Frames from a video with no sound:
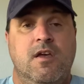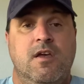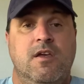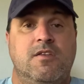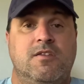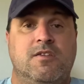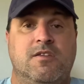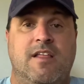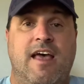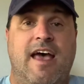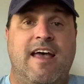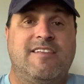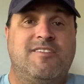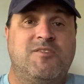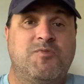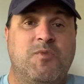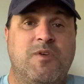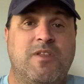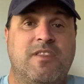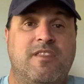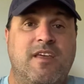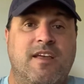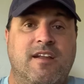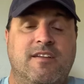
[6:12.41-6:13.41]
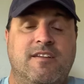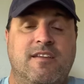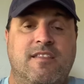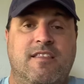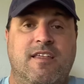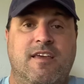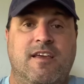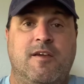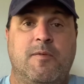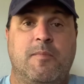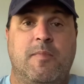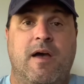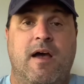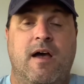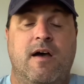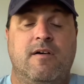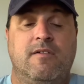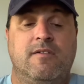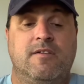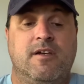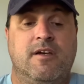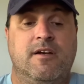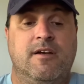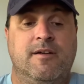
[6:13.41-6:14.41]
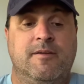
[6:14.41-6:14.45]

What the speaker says: So that's one thing to think about.